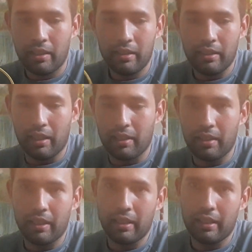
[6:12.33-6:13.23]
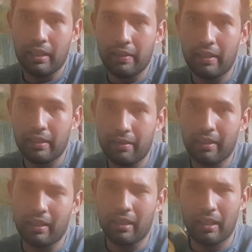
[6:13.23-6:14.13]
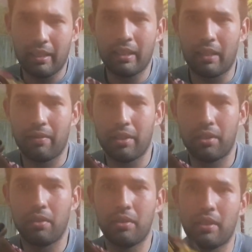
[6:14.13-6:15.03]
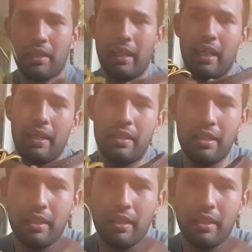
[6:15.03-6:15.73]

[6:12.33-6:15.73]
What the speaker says: Yeah, that they like. I think I already showed you that they had